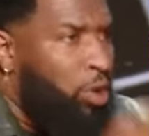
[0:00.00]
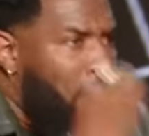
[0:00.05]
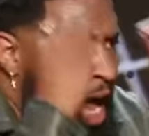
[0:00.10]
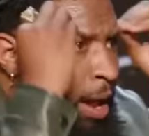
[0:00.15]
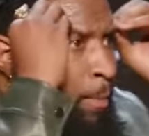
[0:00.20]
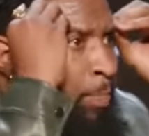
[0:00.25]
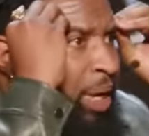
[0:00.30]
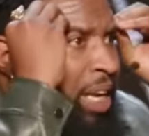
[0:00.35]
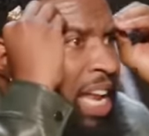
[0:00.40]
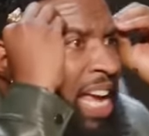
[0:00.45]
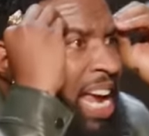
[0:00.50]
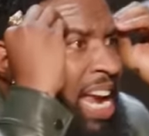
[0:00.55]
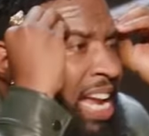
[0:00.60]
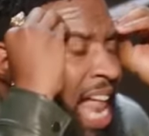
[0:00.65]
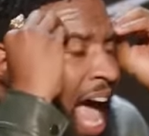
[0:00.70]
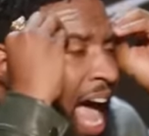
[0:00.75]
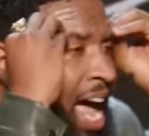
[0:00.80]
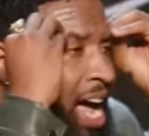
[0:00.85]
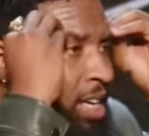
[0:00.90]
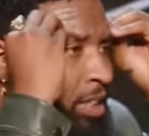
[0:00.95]
got to believe
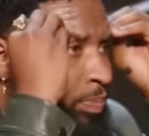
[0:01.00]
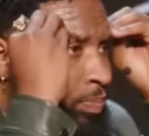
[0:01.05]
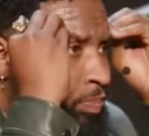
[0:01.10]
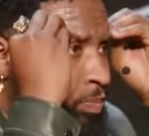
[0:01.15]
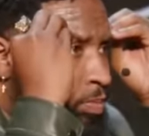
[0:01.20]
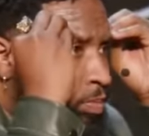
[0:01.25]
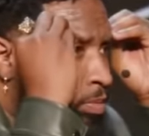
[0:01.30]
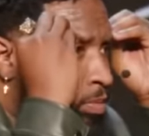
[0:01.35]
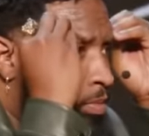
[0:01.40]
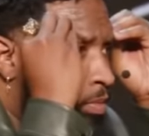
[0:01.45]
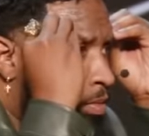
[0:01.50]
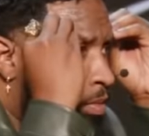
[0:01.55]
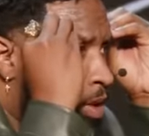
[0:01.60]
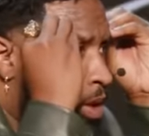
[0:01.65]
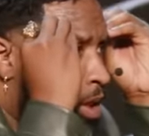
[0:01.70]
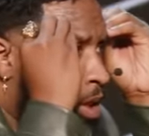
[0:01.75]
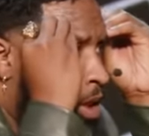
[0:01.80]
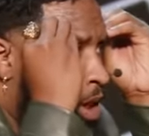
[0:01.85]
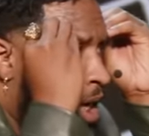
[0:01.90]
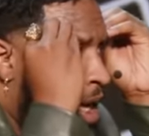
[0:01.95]
that.
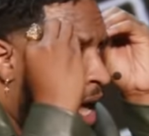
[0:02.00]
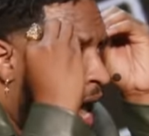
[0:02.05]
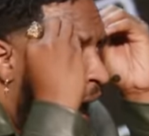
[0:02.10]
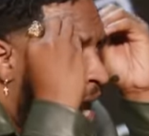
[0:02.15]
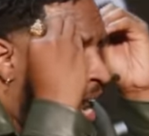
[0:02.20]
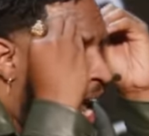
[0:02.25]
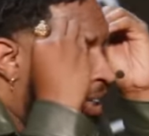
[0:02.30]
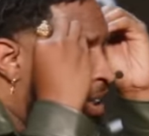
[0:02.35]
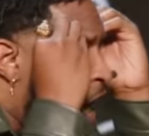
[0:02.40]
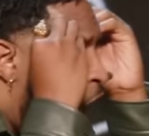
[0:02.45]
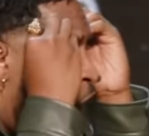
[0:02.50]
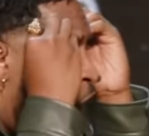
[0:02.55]
That to